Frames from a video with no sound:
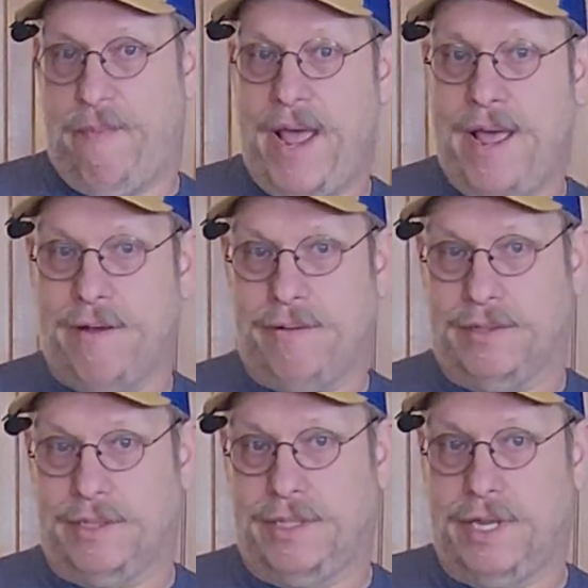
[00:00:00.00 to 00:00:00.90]

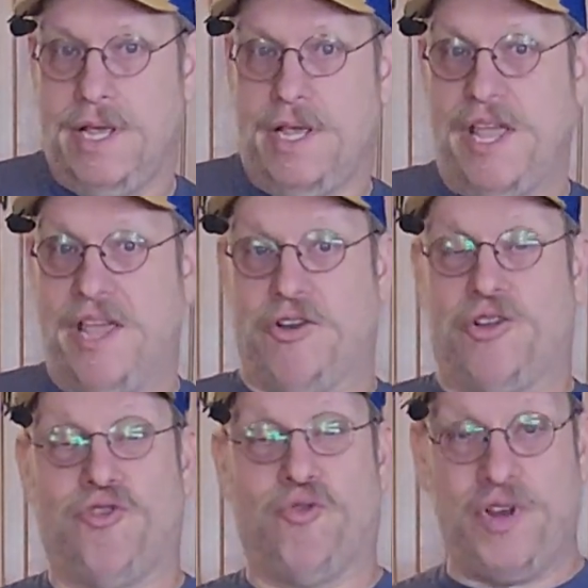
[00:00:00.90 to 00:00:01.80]
pounds
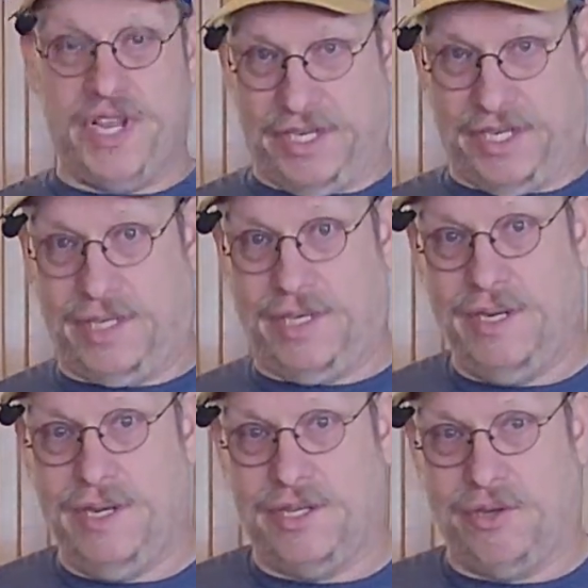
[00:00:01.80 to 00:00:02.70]
increased.
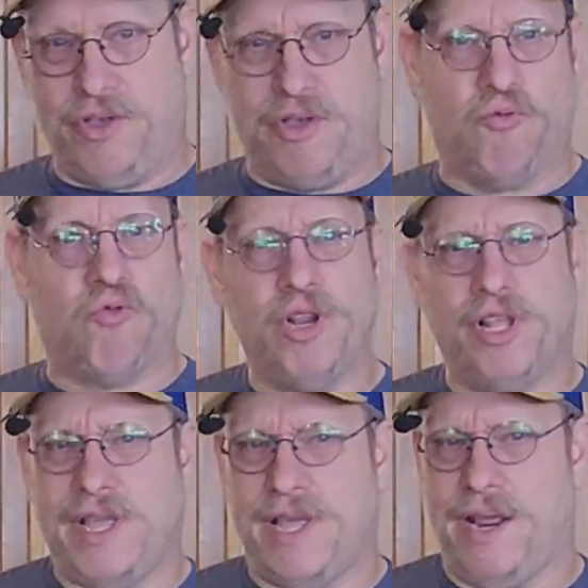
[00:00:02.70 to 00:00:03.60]
So you can
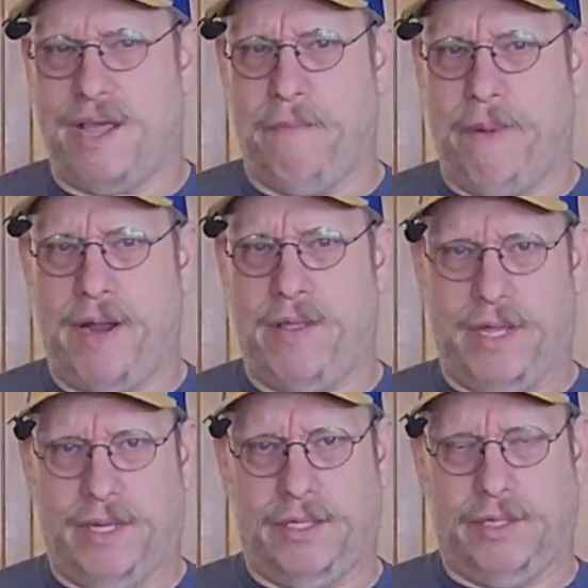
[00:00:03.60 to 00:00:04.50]
really kind of compare
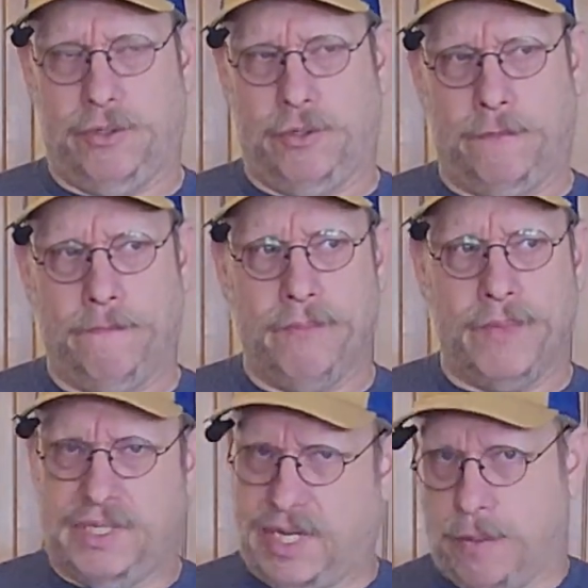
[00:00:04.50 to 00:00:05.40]
that to,
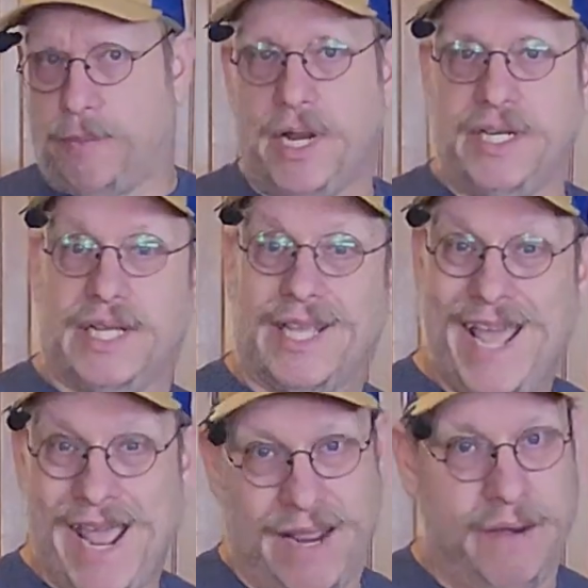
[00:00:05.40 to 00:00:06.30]
say, the price of
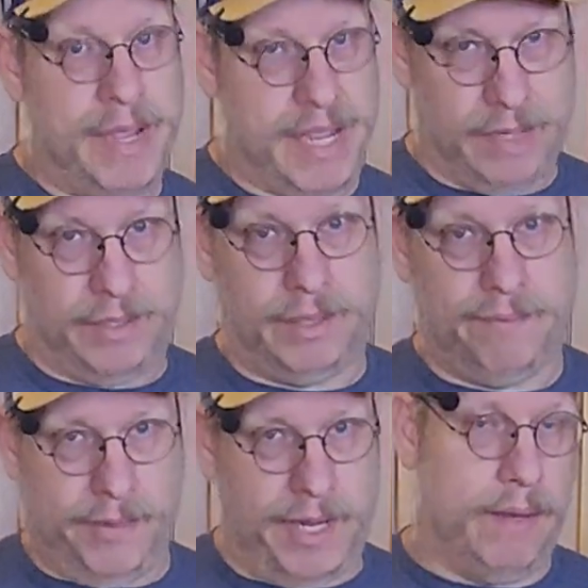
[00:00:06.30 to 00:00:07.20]
canned beans.
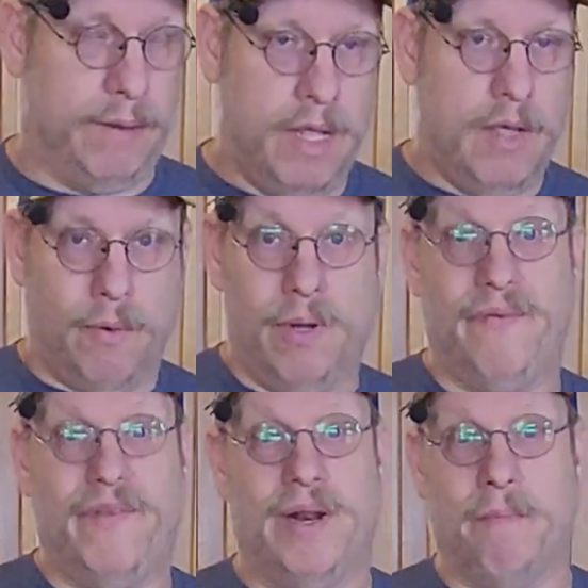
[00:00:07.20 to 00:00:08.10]
Yeah, we're
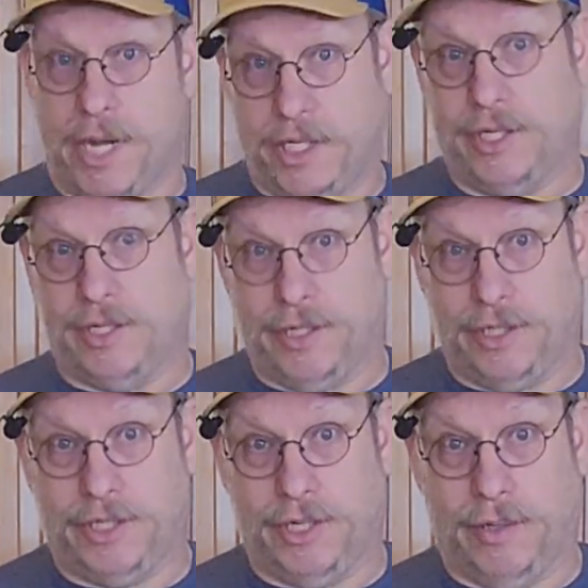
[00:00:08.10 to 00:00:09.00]
living in a budget on
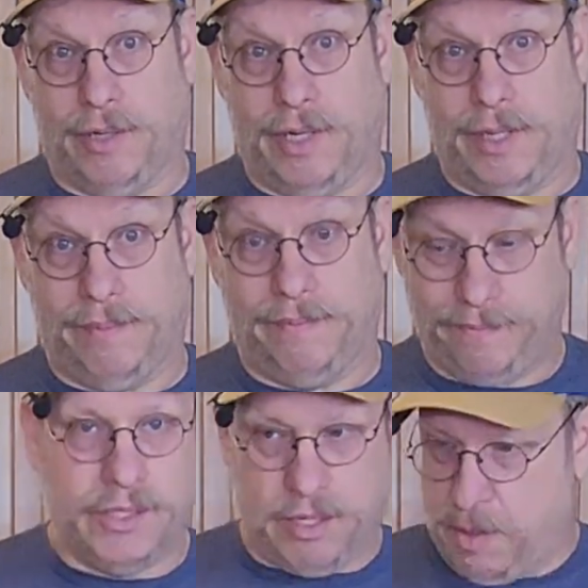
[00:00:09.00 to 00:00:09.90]
this show, all right?
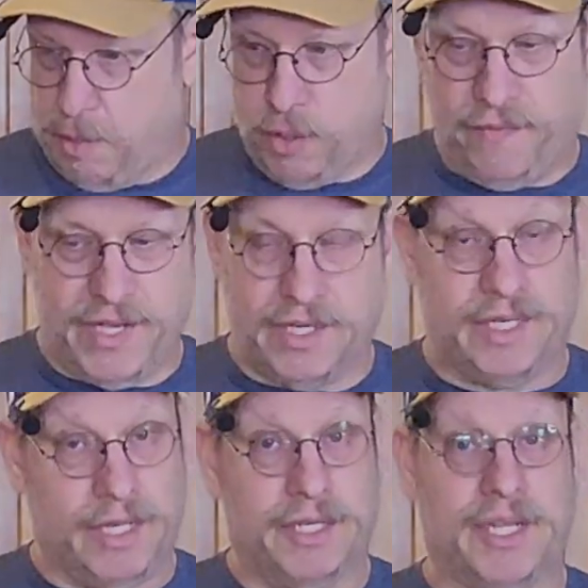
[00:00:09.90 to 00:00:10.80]
So let me move
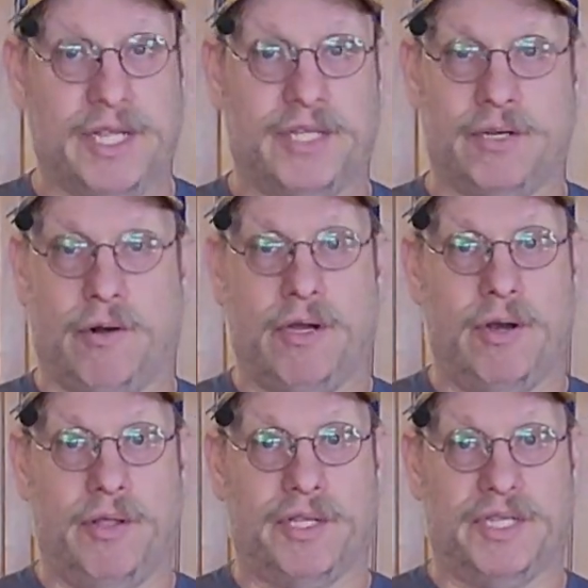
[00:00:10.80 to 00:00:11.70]
this and let's get
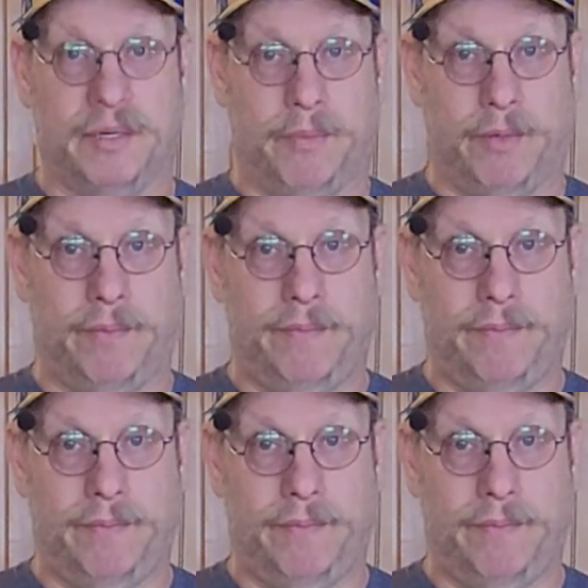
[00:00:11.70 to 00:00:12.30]
started on the simple.